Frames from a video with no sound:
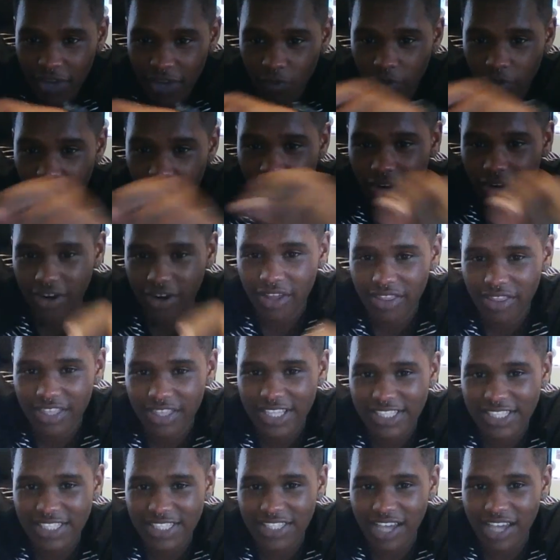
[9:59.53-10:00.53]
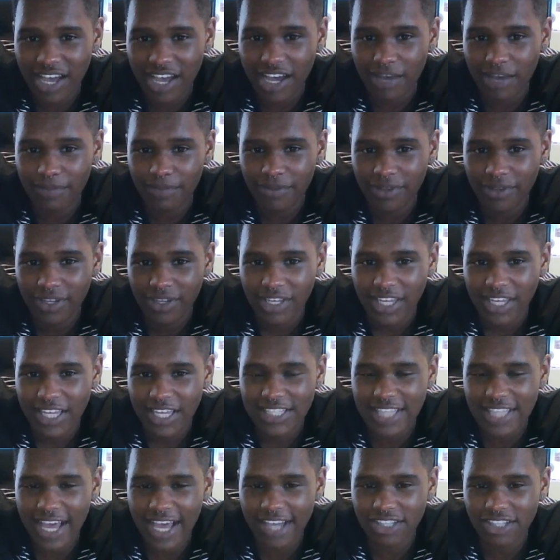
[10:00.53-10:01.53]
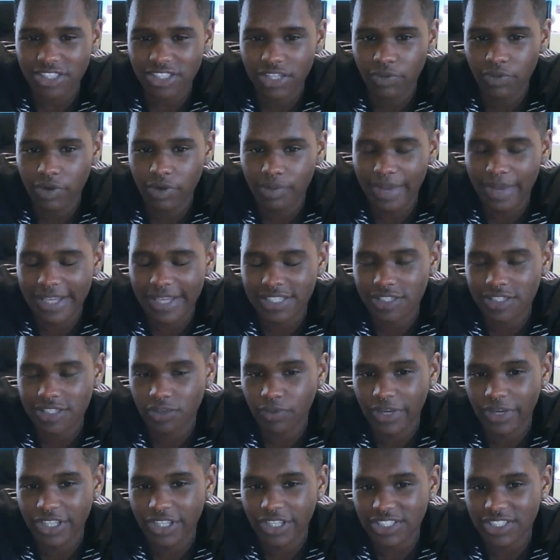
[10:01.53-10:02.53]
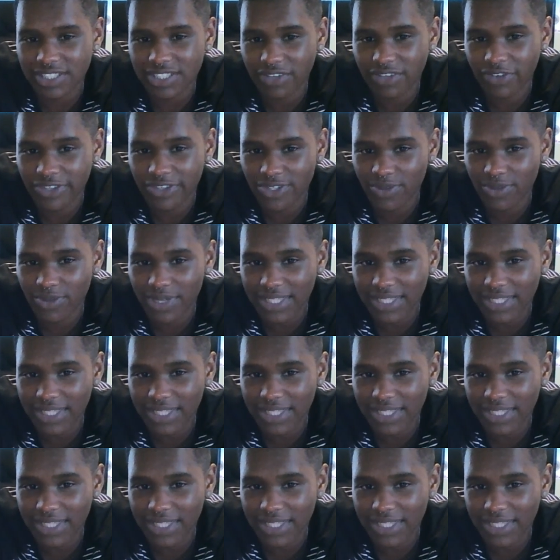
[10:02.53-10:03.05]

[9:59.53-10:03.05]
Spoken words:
where this top is actually where my syringe is going to